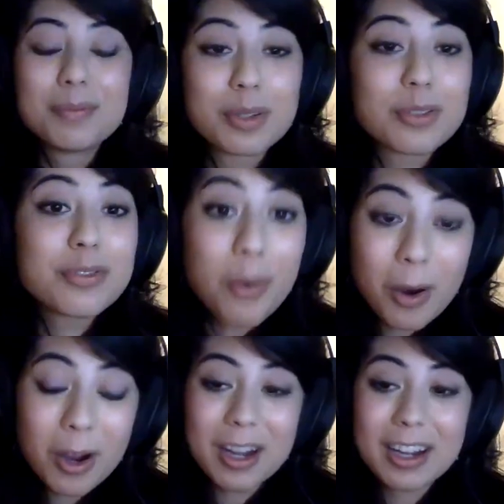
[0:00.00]

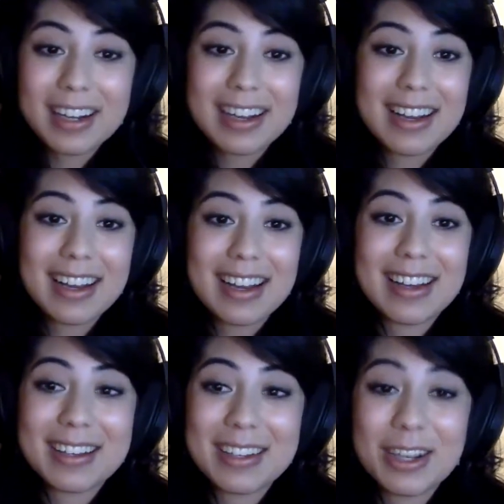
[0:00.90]
before
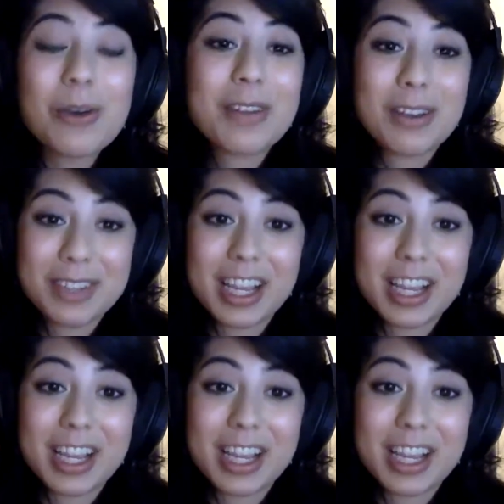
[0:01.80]
co-founding